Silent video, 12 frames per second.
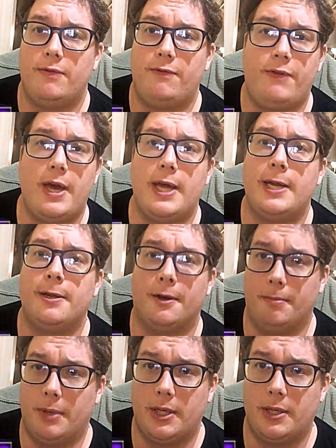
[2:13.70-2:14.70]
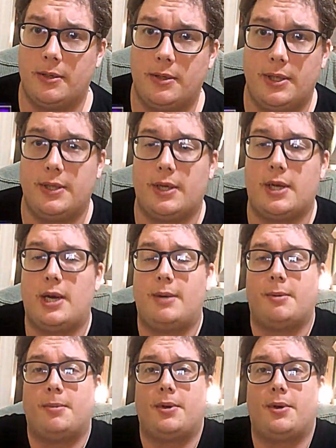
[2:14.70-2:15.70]
fandom in the
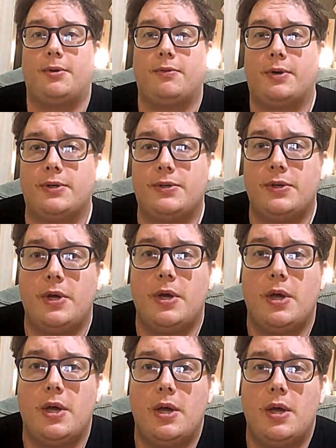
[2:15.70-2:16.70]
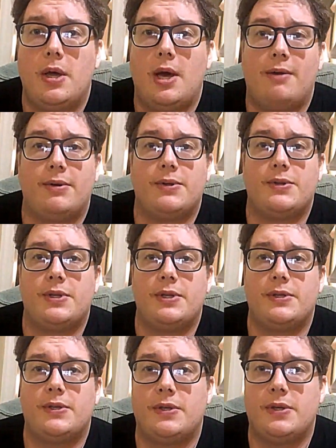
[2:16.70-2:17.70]
comic book universe ever
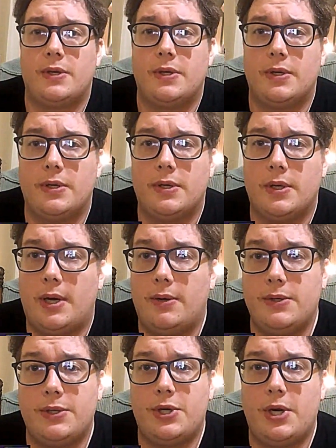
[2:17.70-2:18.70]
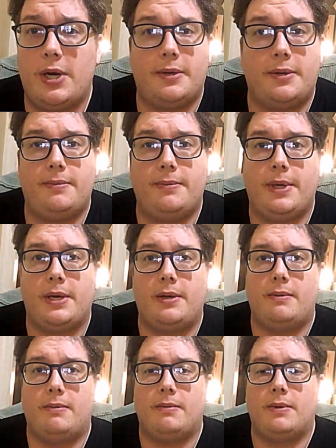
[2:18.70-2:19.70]
since I was a child.
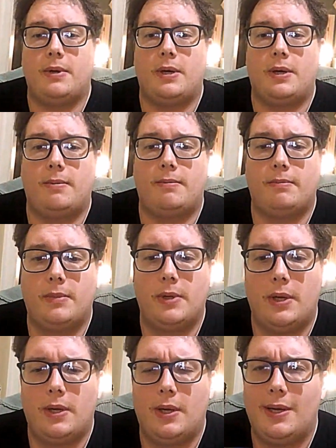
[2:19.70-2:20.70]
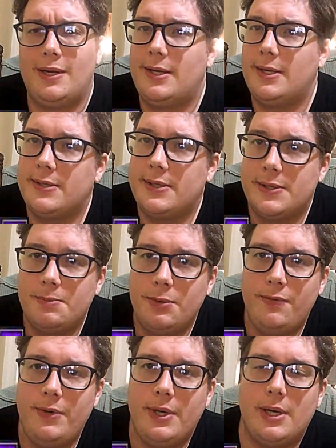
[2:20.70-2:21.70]
Again, does this
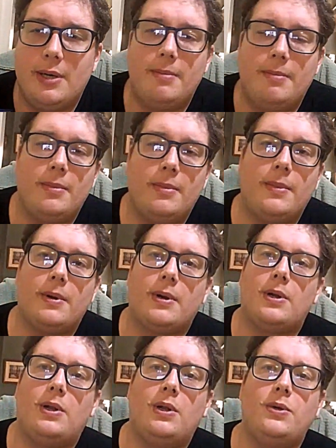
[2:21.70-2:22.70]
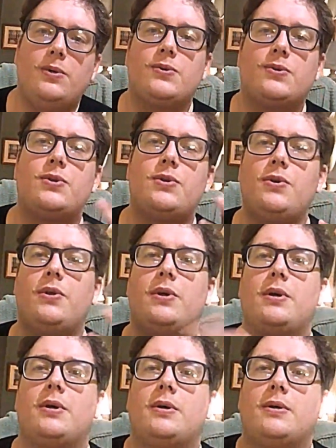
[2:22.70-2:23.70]
movie come close to
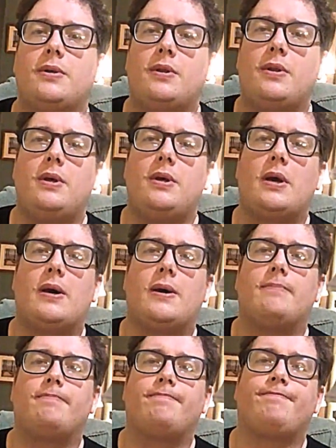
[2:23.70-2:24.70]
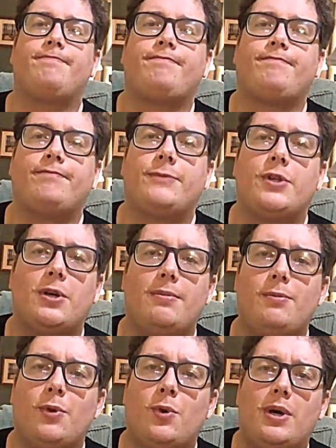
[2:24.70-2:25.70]
the
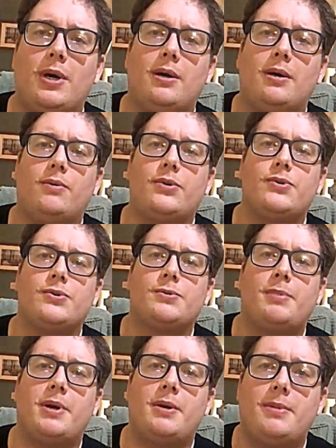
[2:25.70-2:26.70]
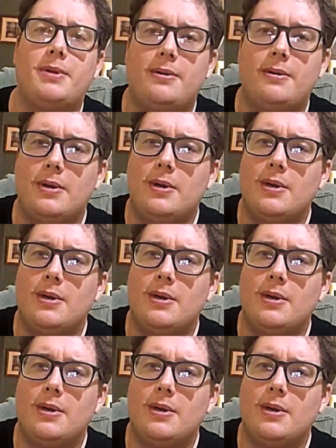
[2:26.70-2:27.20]
Tobey Maguire original Spider-Man